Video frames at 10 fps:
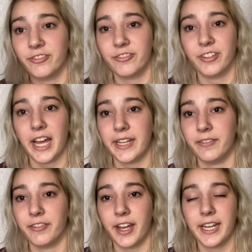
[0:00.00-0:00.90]
fine
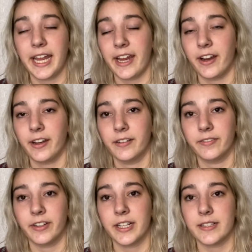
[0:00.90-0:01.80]
hair,
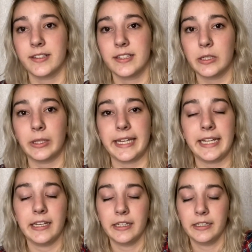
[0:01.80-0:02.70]
very silky.
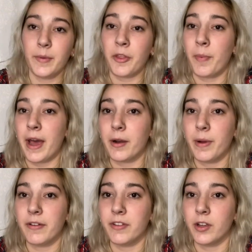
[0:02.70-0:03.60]
And with a
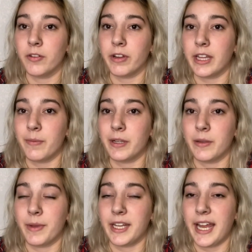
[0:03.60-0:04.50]
Powderpuff, you can really put them
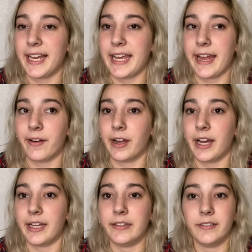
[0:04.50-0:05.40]
in any
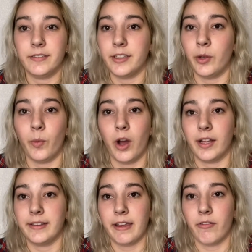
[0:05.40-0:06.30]
haircut you
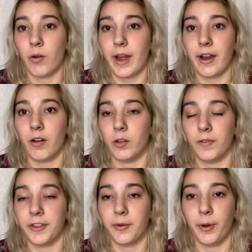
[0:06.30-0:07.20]
want. They grow hair all
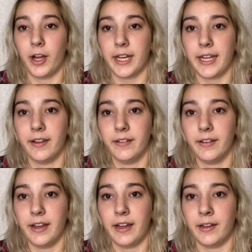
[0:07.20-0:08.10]
over their body.
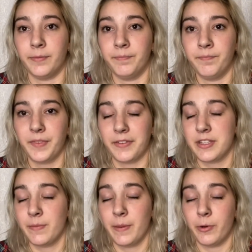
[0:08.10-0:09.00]
I've
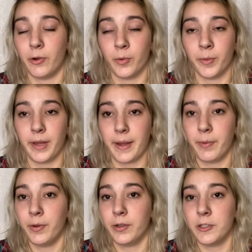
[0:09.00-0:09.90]
seen people groom them like poodles,